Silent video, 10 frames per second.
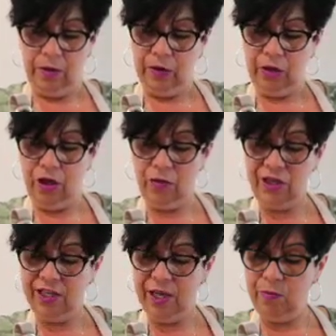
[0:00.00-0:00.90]
Can
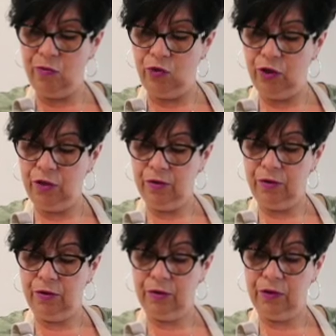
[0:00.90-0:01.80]
always add more.
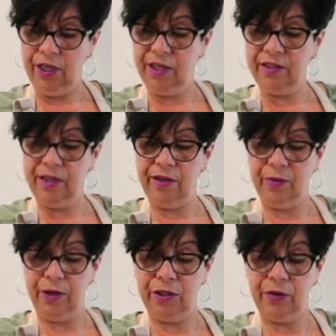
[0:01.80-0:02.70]
Can't take it
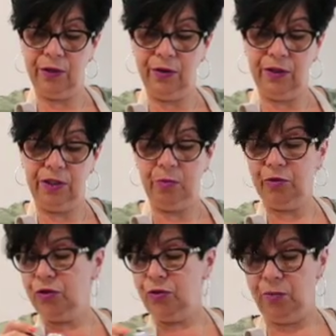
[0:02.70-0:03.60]
away, so I don't like to
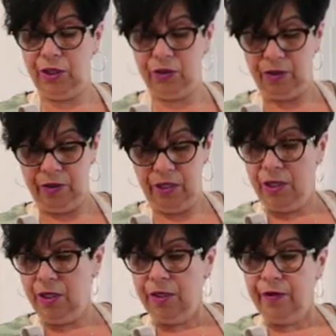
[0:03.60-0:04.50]
put too much.
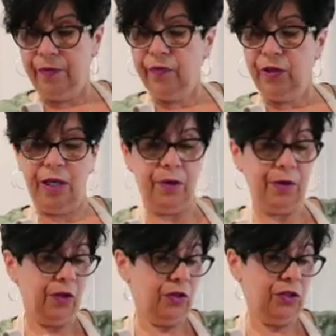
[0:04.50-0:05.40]
Okay, we
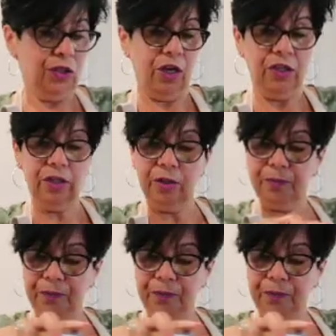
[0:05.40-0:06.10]
got the salt.